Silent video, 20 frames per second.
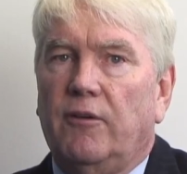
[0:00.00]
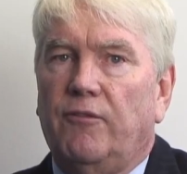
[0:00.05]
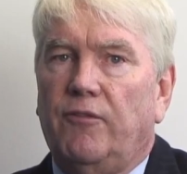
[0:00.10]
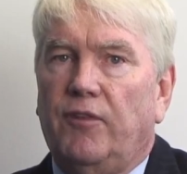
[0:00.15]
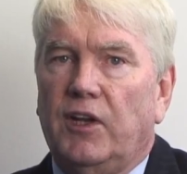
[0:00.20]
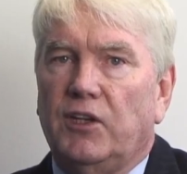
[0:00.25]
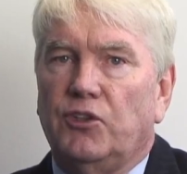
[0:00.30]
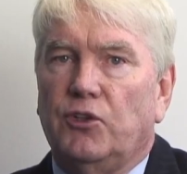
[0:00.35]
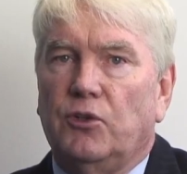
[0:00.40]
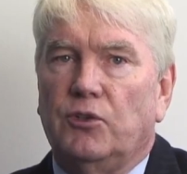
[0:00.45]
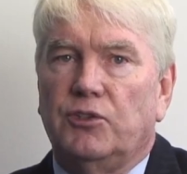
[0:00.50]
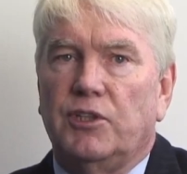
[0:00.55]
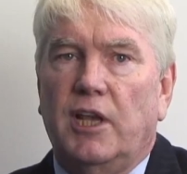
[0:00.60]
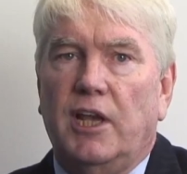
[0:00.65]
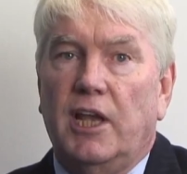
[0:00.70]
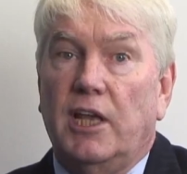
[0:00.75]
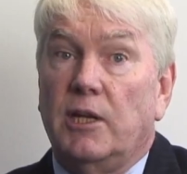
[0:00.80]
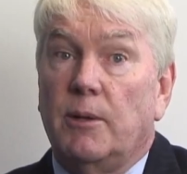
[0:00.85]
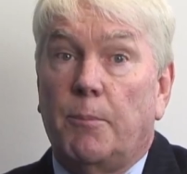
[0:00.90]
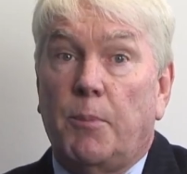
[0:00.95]
officials
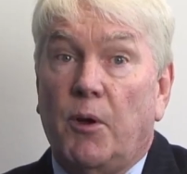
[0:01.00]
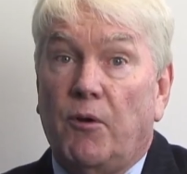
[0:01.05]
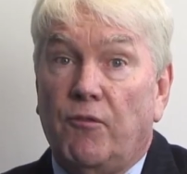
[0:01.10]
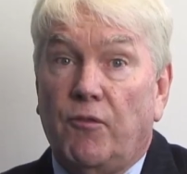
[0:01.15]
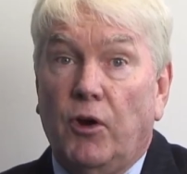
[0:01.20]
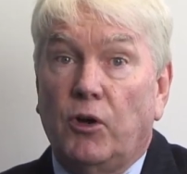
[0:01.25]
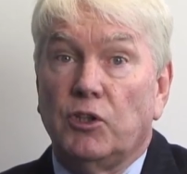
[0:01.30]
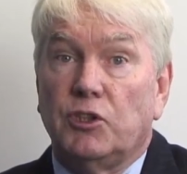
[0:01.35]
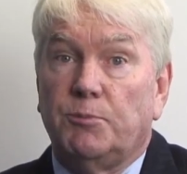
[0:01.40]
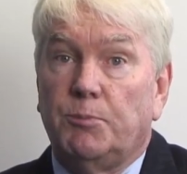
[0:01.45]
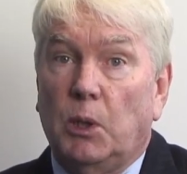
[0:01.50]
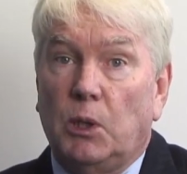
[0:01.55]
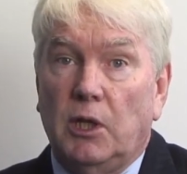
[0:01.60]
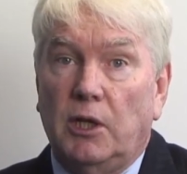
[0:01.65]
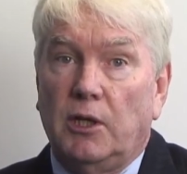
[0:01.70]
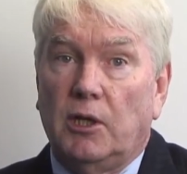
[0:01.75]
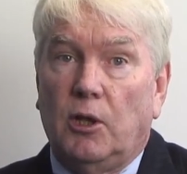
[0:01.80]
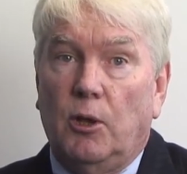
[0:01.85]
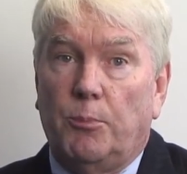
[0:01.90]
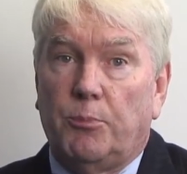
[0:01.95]
in the perverse
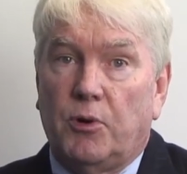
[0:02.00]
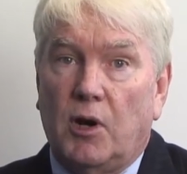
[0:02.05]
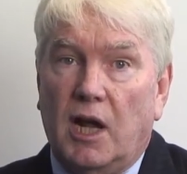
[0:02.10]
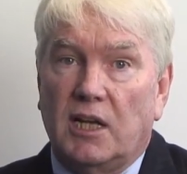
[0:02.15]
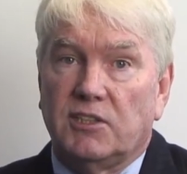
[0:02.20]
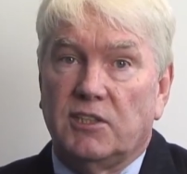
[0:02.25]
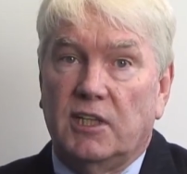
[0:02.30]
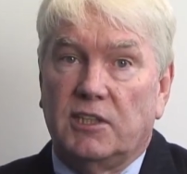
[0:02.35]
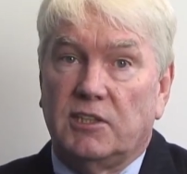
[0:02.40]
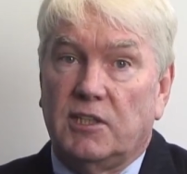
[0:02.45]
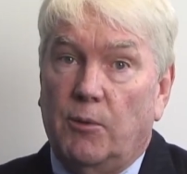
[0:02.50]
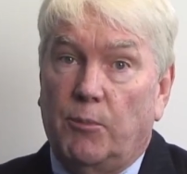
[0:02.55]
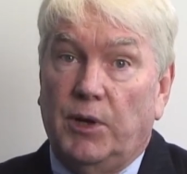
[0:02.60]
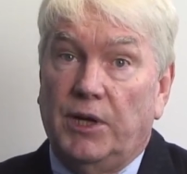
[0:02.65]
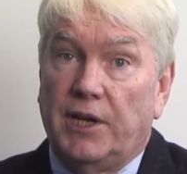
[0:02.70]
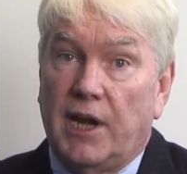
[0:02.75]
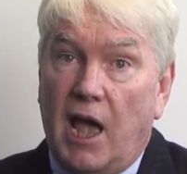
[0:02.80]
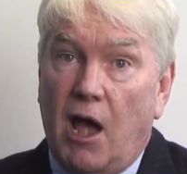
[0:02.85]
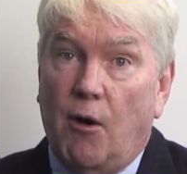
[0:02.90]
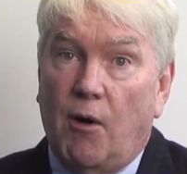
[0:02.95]
political process that we
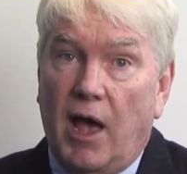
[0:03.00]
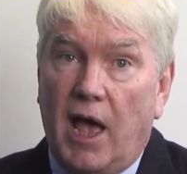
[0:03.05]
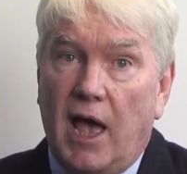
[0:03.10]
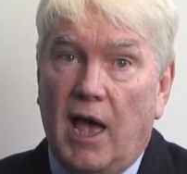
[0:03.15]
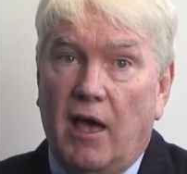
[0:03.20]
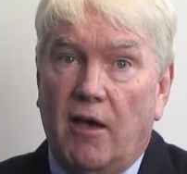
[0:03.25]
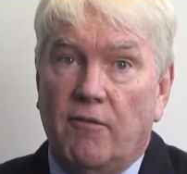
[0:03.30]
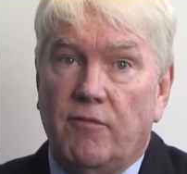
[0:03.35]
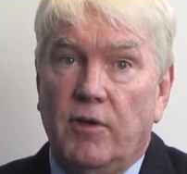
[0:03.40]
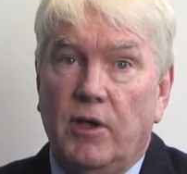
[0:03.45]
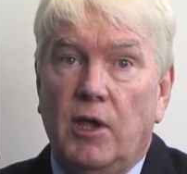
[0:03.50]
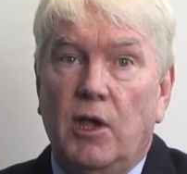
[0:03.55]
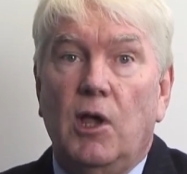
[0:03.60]
now have,